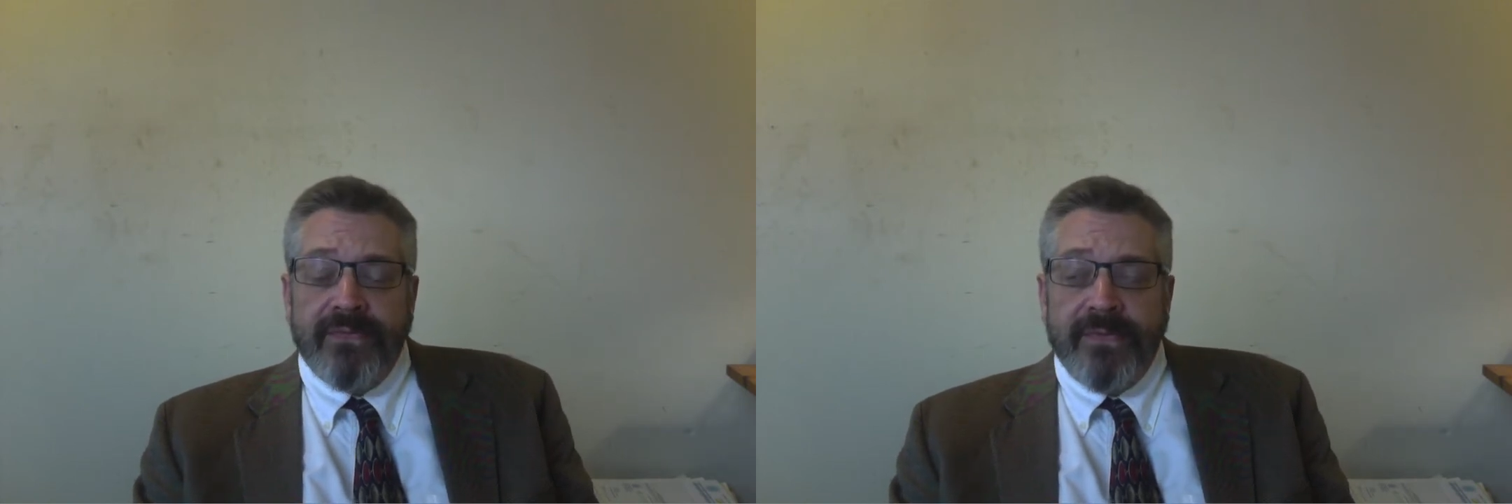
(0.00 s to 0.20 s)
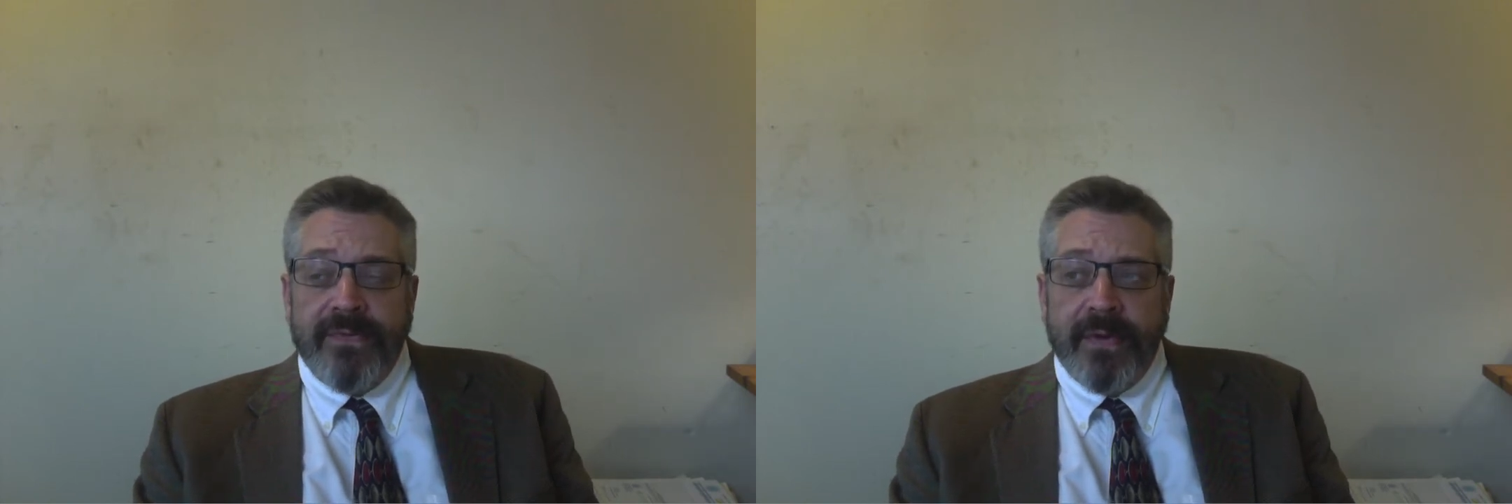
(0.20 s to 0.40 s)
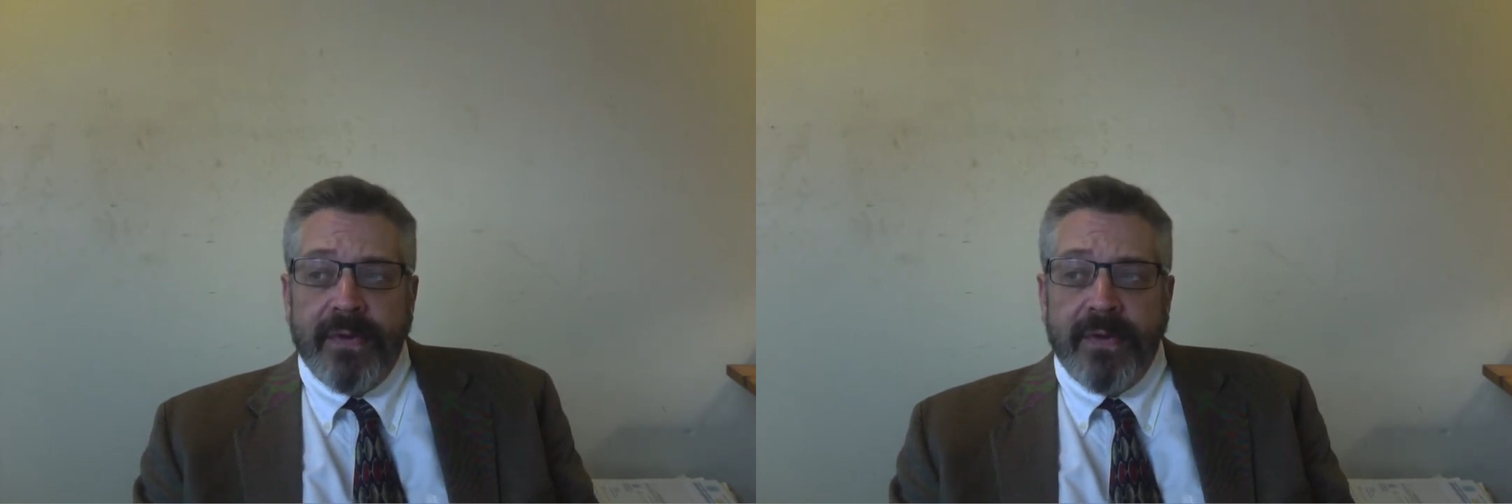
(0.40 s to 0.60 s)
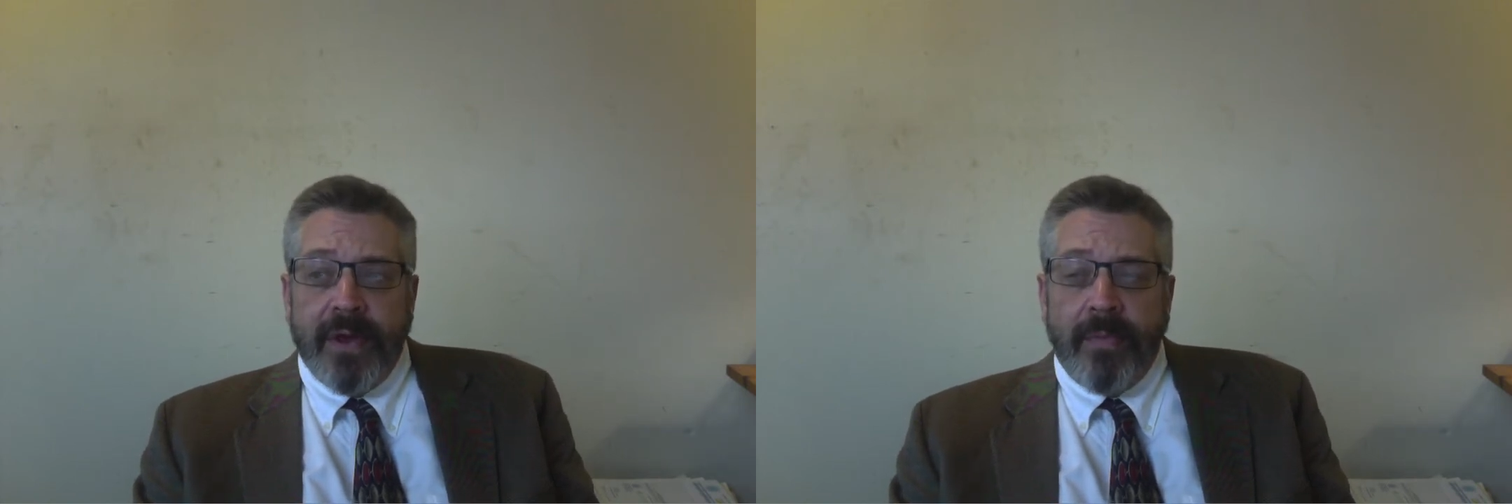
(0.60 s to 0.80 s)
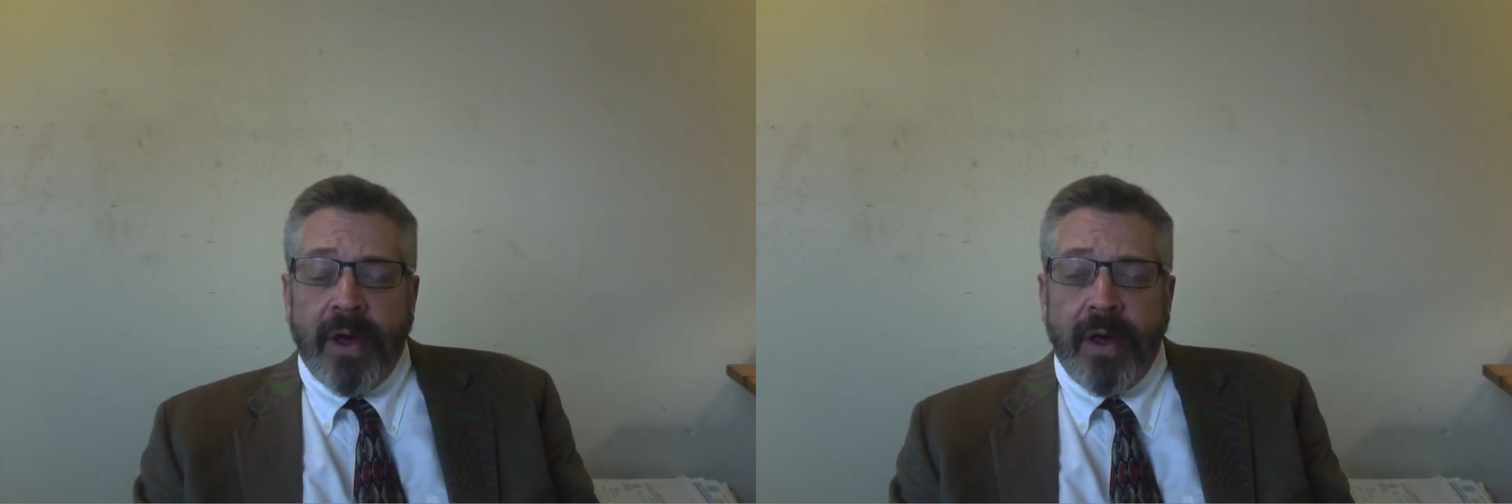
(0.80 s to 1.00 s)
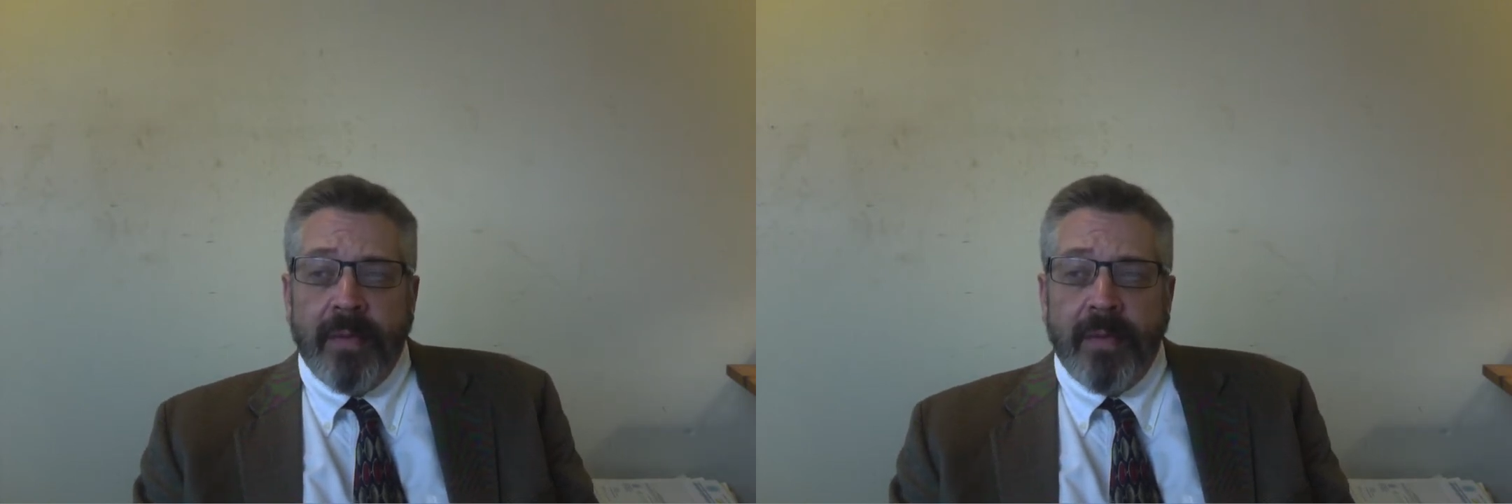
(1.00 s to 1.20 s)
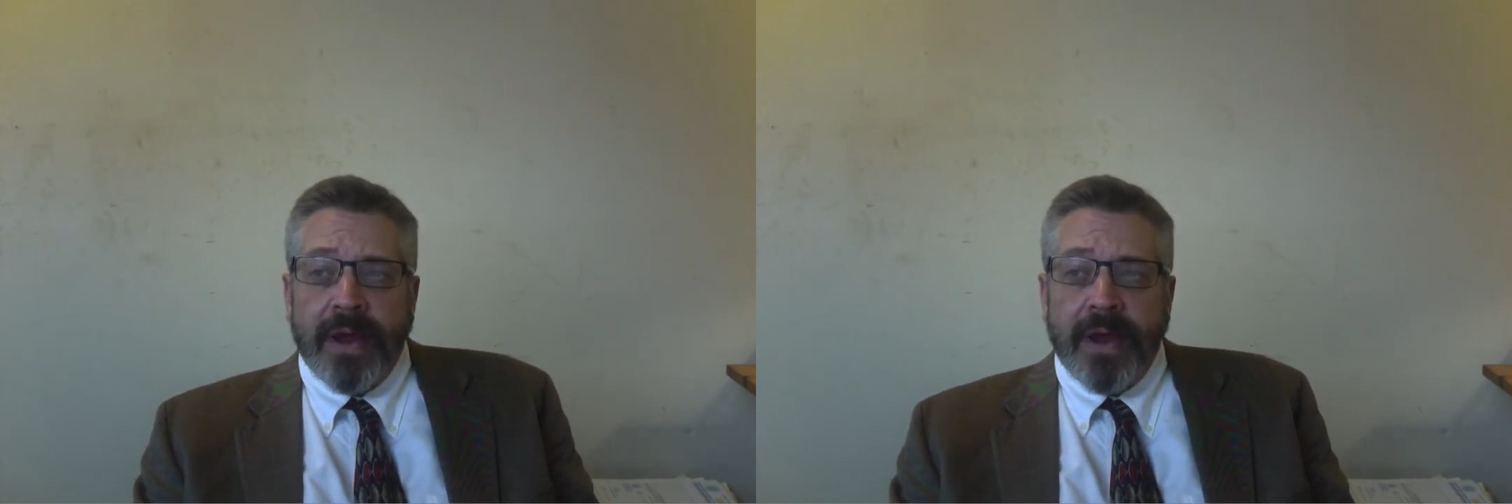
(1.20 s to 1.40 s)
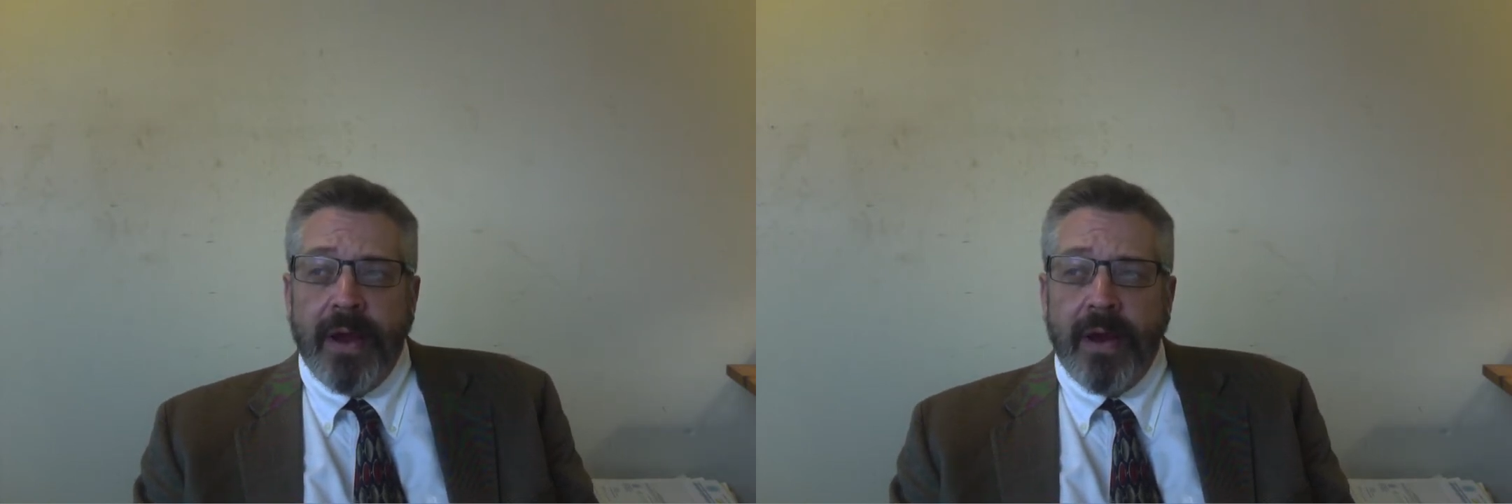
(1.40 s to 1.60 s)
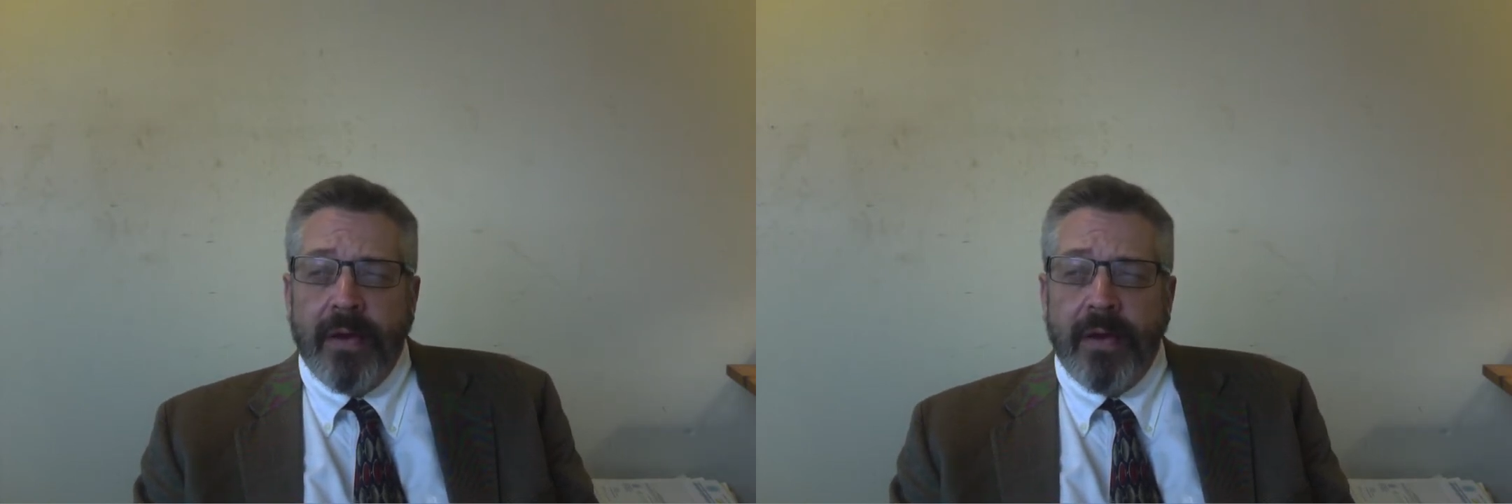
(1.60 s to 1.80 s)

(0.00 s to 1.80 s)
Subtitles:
is still the Obamacare,